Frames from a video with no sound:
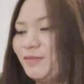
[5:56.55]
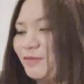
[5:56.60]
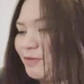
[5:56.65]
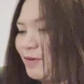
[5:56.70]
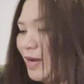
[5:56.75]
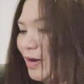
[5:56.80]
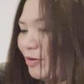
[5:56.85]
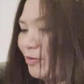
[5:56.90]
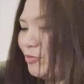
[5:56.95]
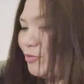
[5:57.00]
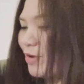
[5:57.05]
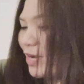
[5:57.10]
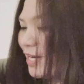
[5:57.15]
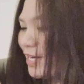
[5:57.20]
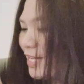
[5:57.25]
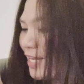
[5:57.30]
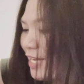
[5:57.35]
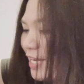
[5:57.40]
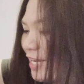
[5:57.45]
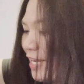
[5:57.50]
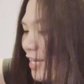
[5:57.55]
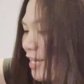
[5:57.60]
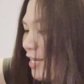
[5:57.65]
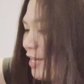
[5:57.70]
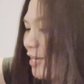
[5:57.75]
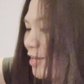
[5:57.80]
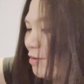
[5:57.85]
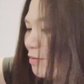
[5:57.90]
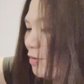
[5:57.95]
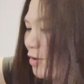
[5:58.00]
We're ready.
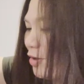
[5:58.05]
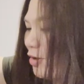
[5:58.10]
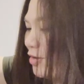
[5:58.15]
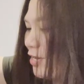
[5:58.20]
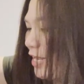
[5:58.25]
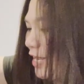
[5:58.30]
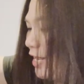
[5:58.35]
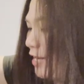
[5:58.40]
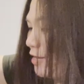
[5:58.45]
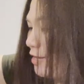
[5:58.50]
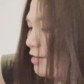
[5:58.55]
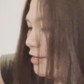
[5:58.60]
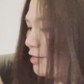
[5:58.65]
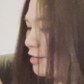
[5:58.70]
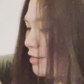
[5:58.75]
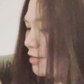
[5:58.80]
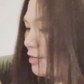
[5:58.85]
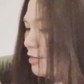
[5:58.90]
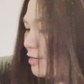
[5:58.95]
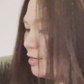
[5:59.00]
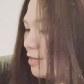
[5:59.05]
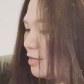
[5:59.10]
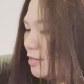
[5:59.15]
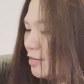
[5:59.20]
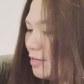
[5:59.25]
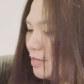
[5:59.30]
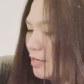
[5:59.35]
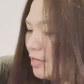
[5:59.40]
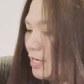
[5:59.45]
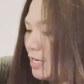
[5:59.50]
Come on then.
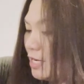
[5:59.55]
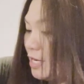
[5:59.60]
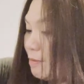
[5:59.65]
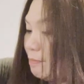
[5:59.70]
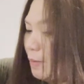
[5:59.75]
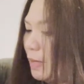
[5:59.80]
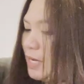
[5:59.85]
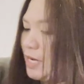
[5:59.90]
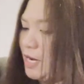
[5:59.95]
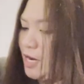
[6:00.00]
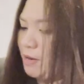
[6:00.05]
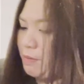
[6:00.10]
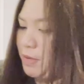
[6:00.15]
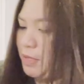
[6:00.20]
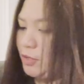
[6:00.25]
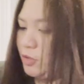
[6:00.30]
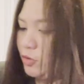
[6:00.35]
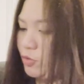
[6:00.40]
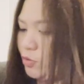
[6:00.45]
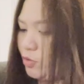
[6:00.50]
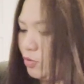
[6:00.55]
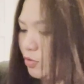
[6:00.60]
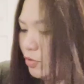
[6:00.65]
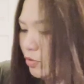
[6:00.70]
Ilipad na naman po.